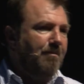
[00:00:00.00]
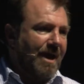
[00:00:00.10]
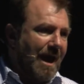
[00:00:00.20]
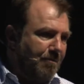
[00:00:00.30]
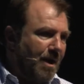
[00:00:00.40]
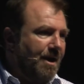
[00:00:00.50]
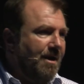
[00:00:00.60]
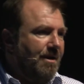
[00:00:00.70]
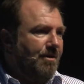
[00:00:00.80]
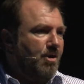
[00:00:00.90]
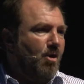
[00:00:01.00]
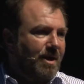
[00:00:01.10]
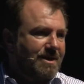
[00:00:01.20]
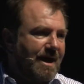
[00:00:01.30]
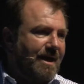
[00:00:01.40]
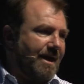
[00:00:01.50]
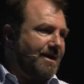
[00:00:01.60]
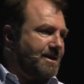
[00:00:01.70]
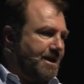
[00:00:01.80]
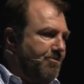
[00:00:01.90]
began my non exec
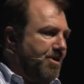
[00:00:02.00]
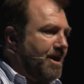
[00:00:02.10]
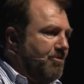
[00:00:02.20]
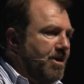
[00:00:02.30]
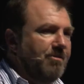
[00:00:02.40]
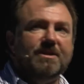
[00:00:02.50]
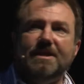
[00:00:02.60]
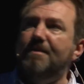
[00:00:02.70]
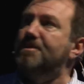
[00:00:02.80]
exterior career at the same